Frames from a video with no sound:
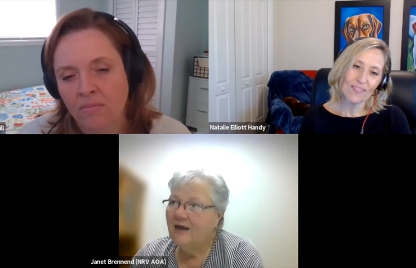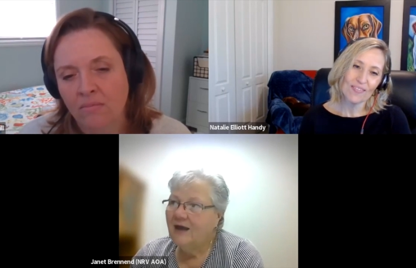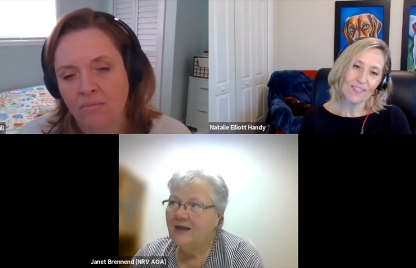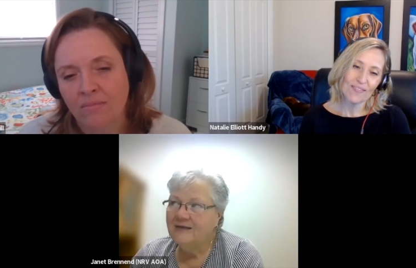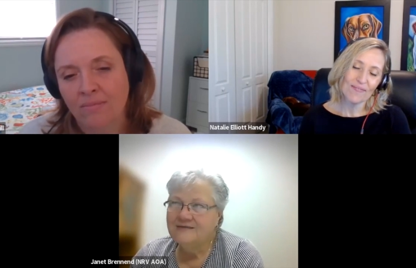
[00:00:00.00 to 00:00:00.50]

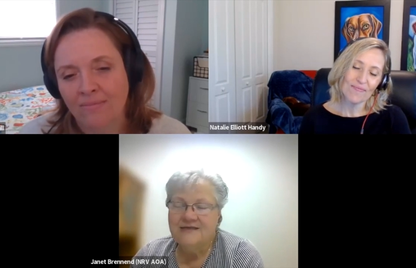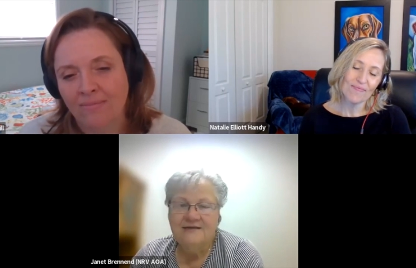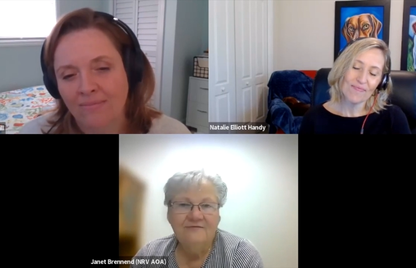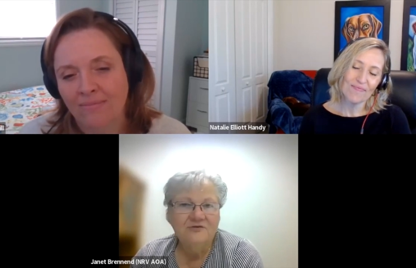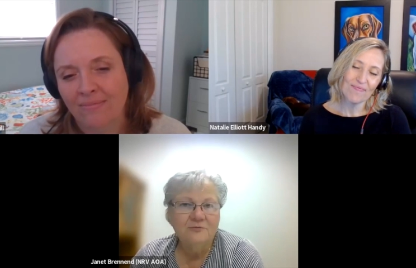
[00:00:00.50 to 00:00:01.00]
Speaker 1: And
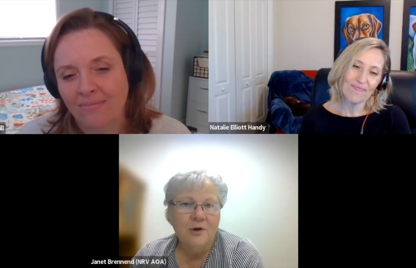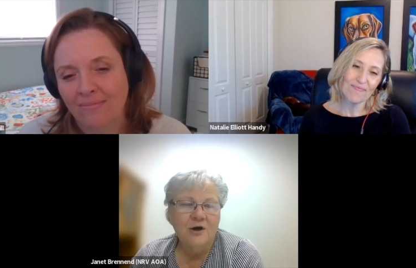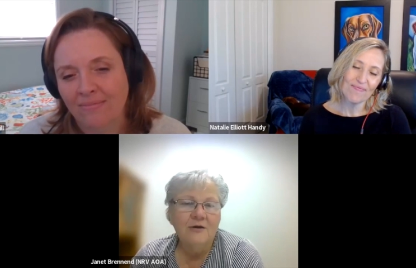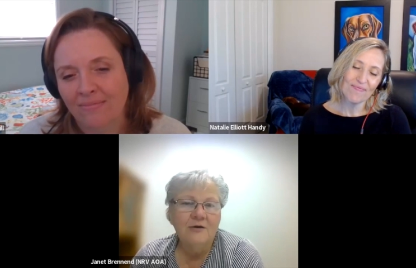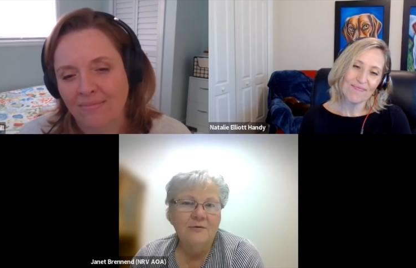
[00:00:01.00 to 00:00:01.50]
if
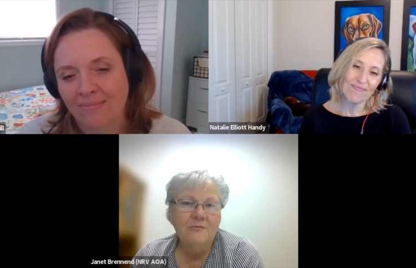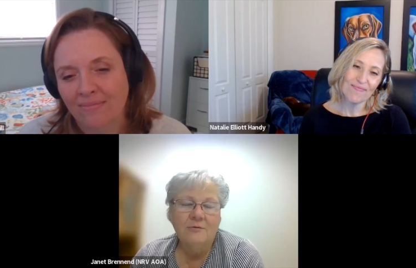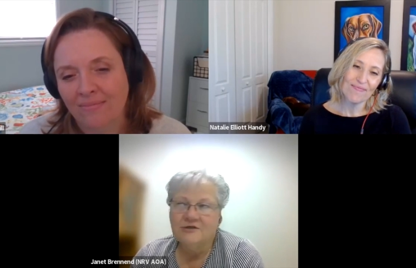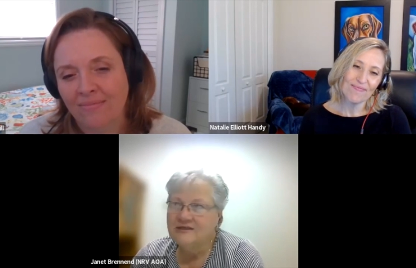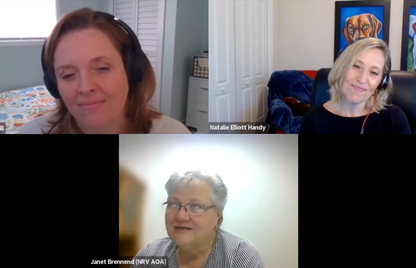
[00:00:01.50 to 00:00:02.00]
tomorrow
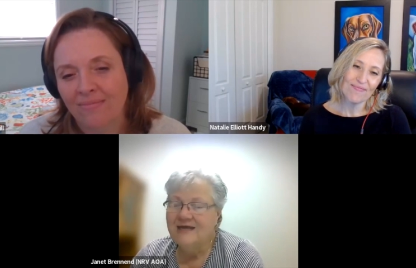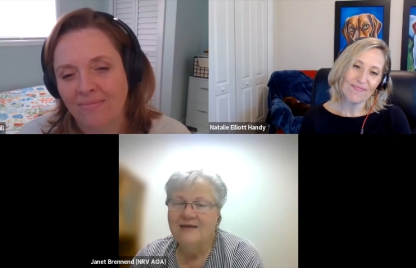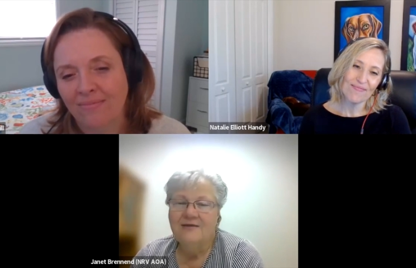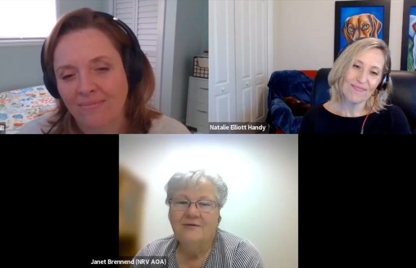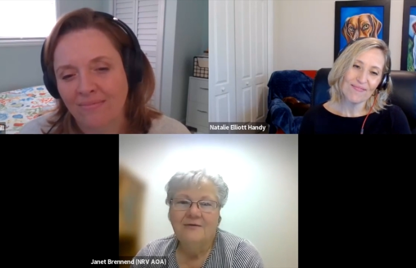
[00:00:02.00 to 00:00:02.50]
or
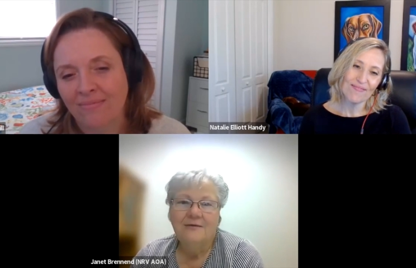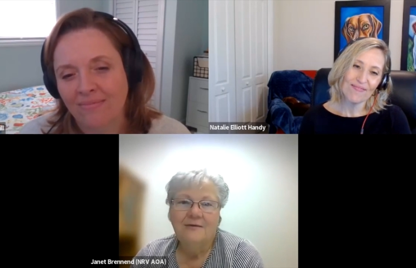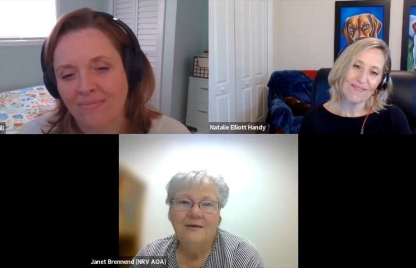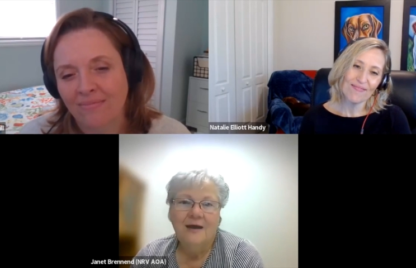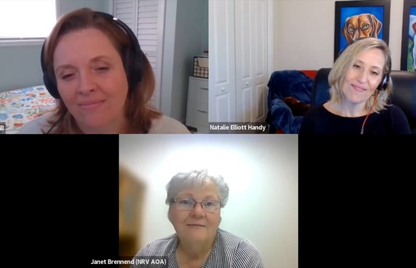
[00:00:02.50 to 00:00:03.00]
today
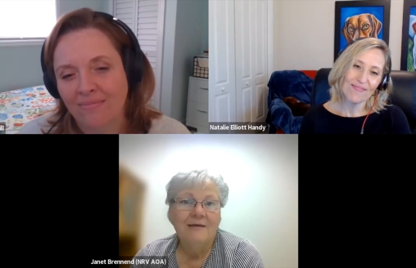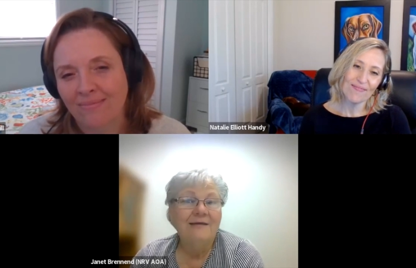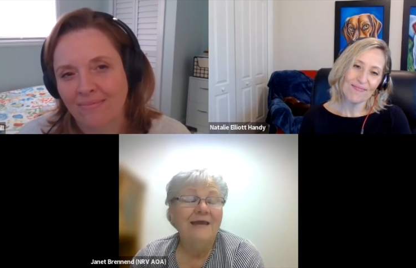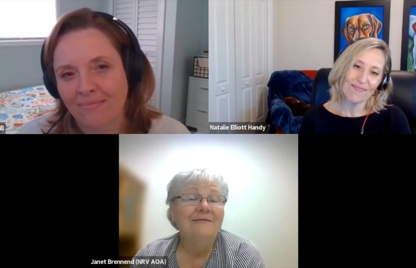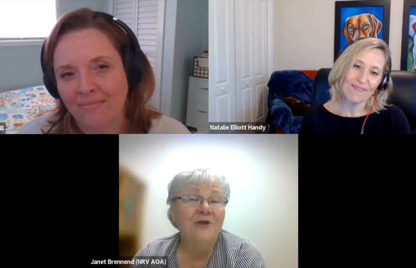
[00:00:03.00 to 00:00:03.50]
I
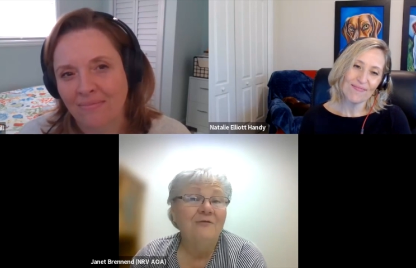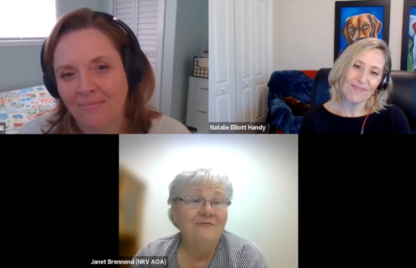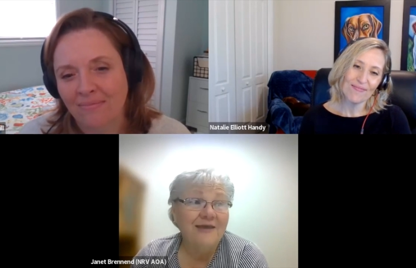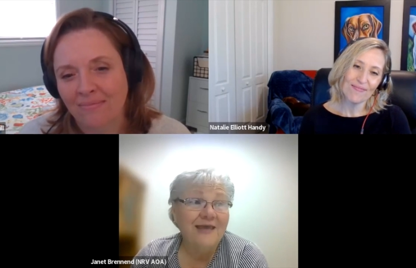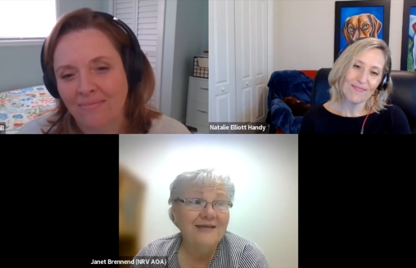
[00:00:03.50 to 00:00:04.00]
get
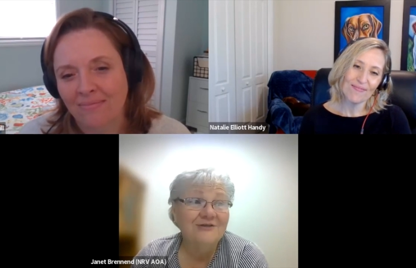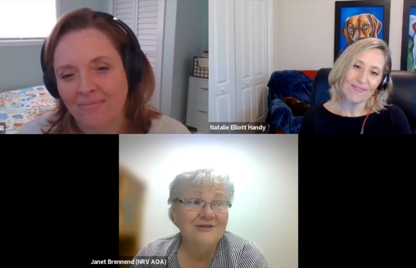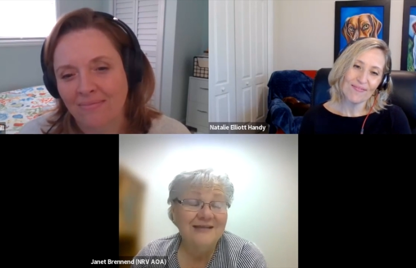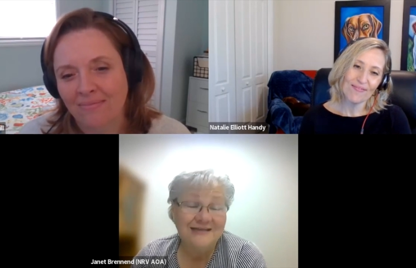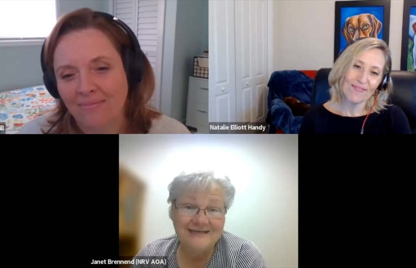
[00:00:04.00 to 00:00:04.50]

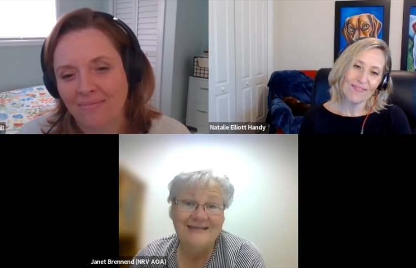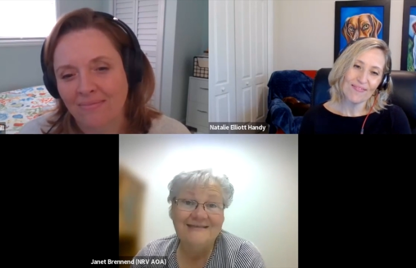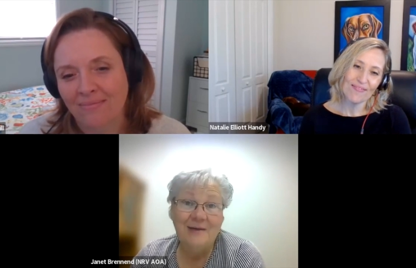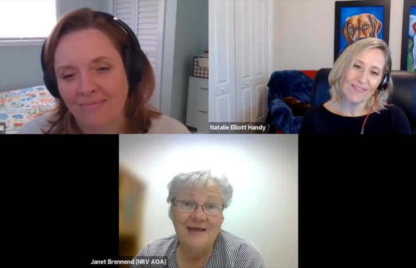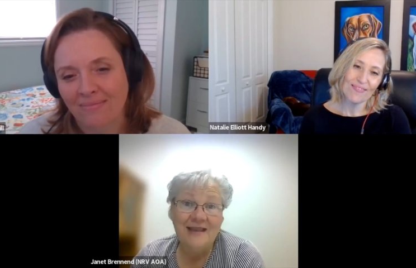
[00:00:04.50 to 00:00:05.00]
notification that
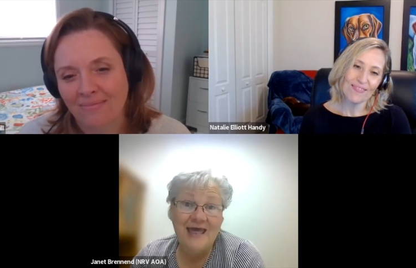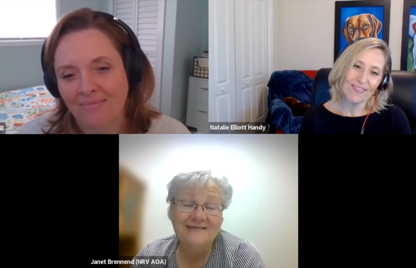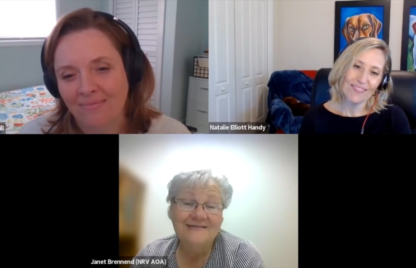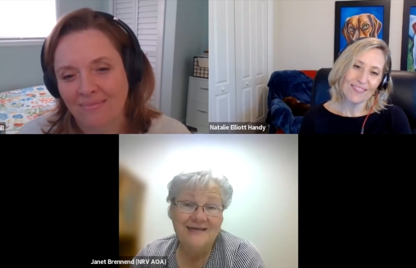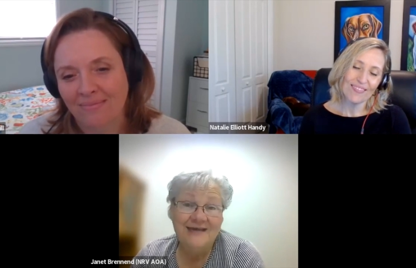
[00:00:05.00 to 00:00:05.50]
today's my
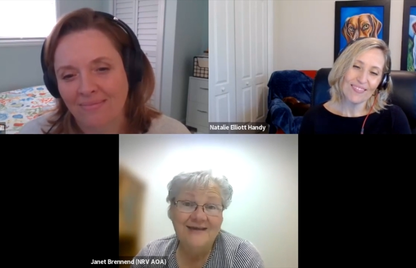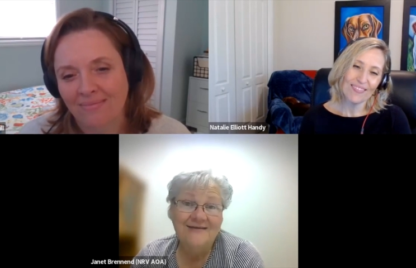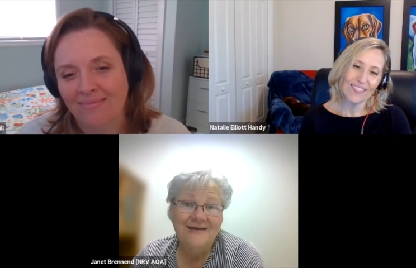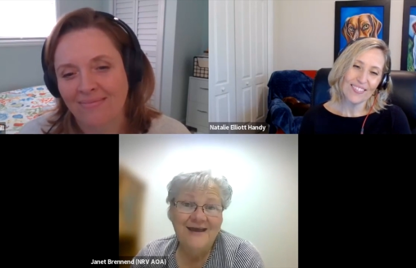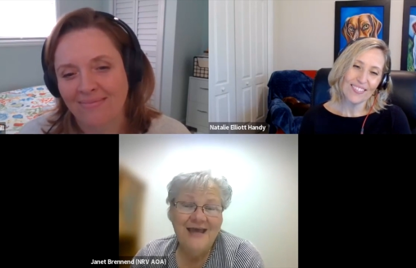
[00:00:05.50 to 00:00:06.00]
last day,